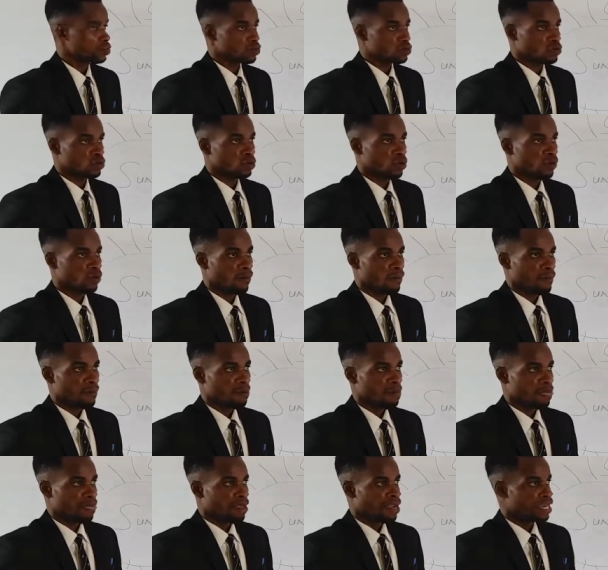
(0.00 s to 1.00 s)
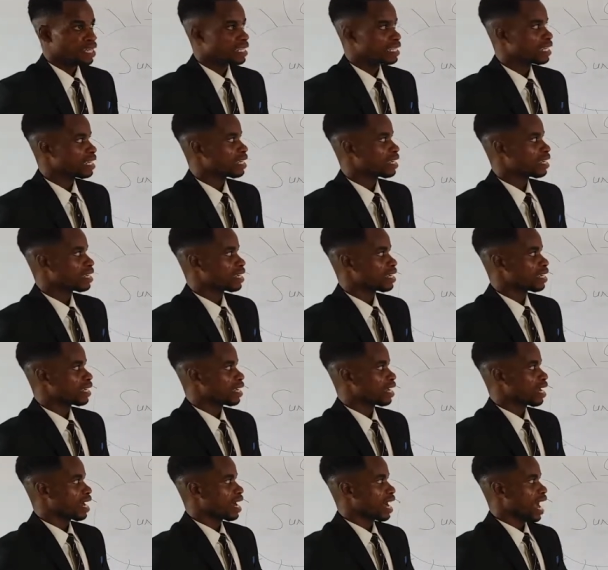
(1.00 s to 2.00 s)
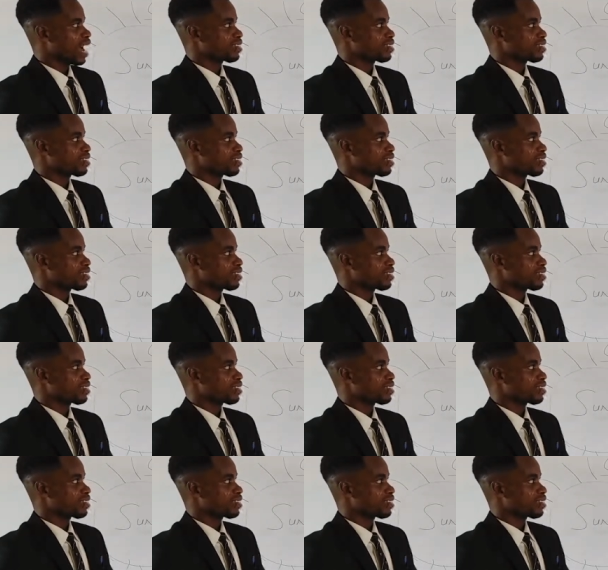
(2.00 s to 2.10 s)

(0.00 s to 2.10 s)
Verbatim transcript: So they,